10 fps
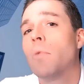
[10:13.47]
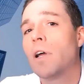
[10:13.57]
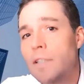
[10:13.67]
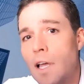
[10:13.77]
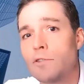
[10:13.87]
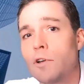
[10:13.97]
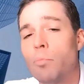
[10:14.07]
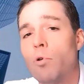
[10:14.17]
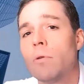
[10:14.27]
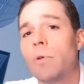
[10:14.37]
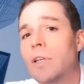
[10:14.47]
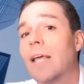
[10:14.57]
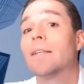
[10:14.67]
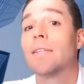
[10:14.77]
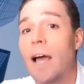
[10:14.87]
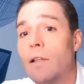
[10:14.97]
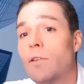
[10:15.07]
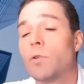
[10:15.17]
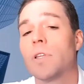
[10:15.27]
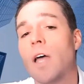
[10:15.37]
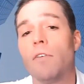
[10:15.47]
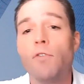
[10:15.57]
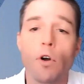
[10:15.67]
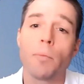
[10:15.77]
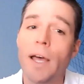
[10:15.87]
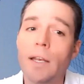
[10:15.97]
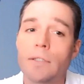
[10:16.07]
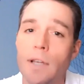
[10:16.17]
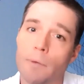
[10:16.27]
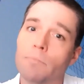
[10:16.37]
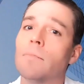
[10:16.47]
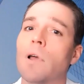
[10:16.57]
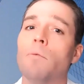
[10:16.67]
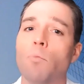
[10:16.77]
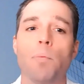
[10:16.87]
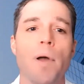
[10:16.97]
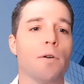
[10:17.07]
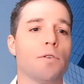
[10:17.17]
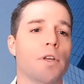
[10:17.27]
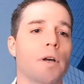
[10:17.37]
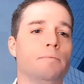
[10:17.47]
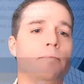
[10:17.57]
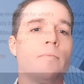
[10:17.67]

by scheduling an appointment and downloading that form ahead of time, more power to you.